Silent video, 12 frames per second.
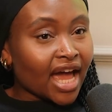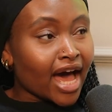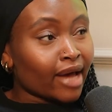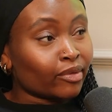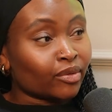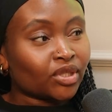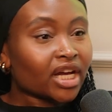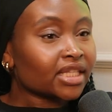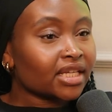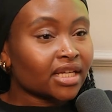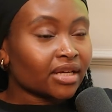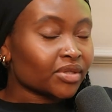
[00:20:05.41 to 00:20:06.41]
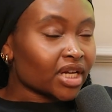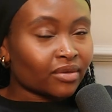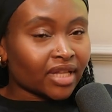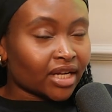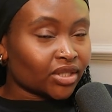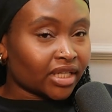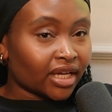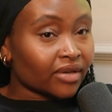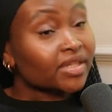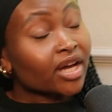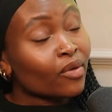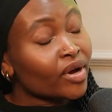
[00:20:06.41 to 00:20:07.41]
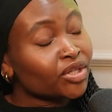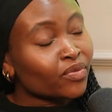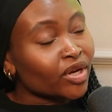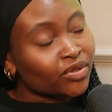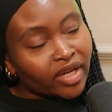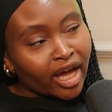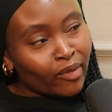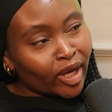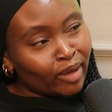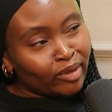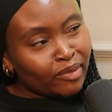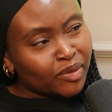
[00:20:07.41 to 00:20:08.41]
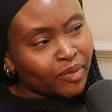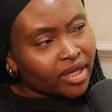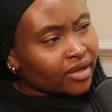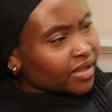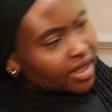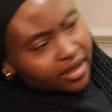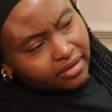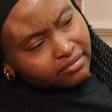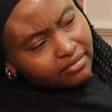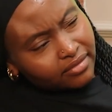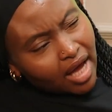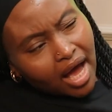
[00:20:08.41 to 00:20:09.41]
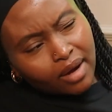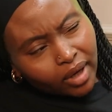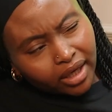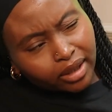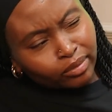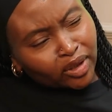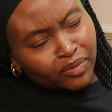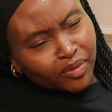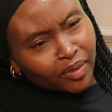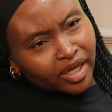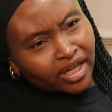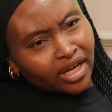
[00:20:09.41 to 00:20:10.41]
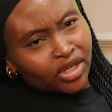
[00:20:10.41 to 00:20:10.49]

And we were chatting. I was chatting with Angelique. I was like, oh, where do you work? She's like, I work at Bloomsbury. And I was like, I work at Bloomsbury.